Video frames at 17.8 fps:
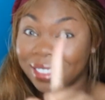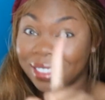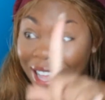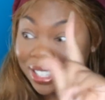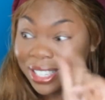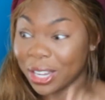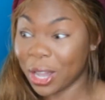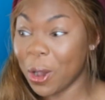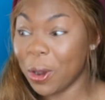
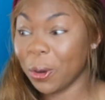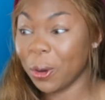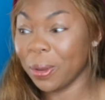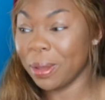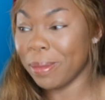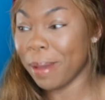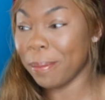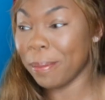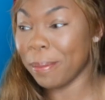That's a
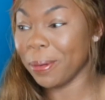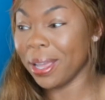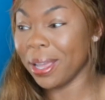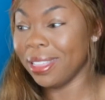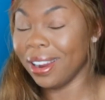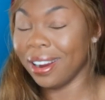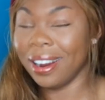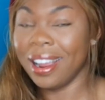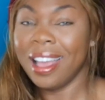Coterie member right
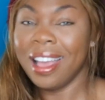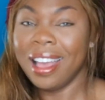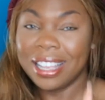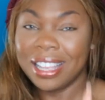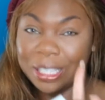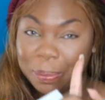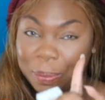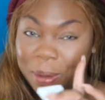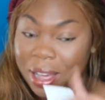there.
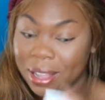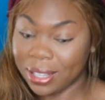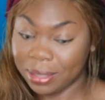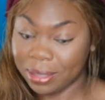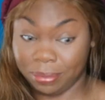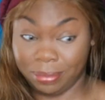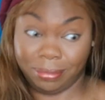Spotlight,